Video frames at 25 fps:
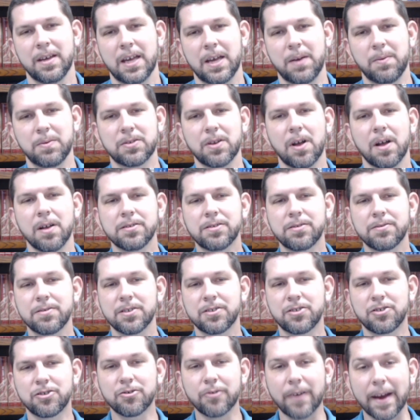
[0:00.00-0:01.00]
It was also
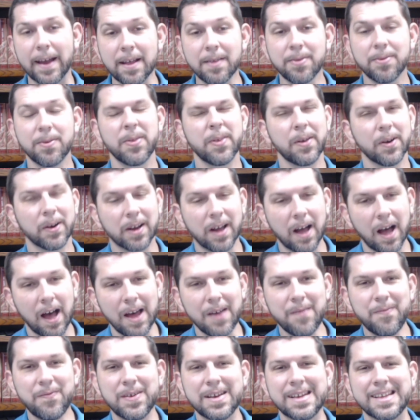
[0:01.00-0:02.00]
to strengthen their
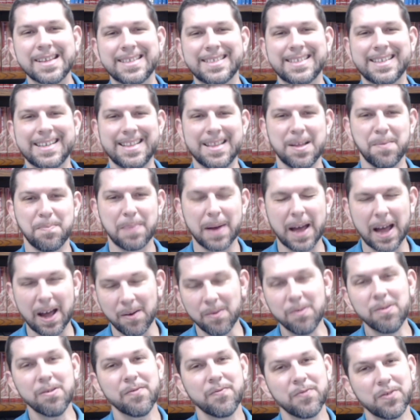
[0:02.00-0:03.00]
confidence in the
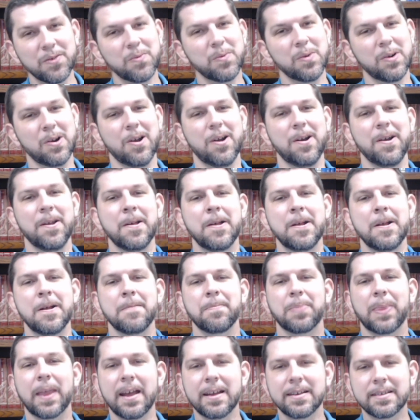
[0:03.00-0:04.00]
power of the word
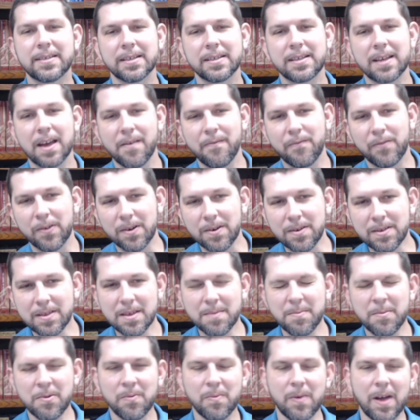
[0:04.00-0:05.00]
and to divert
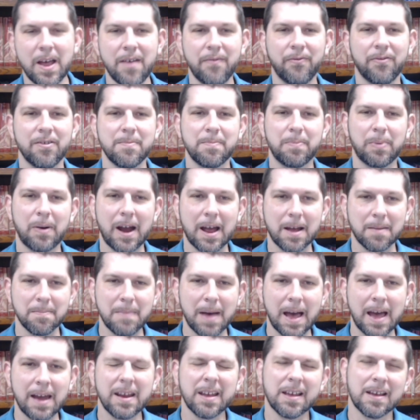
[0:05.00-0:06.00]
them away from
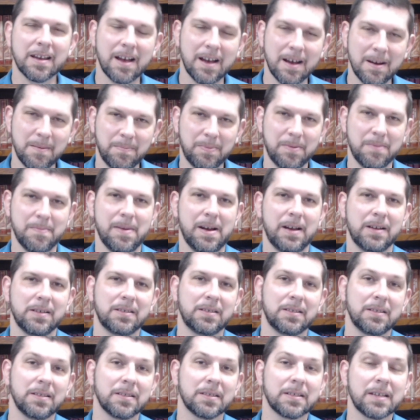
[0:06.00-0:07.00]
pragmatic
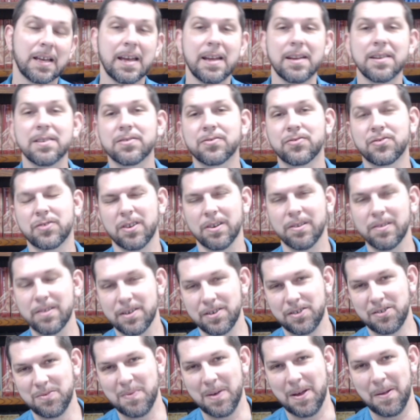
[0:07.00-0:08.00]
compromises and
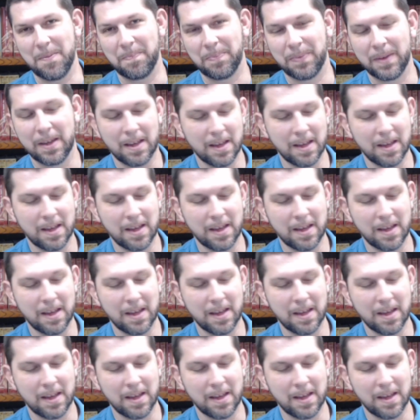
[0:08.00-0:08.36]
discouragement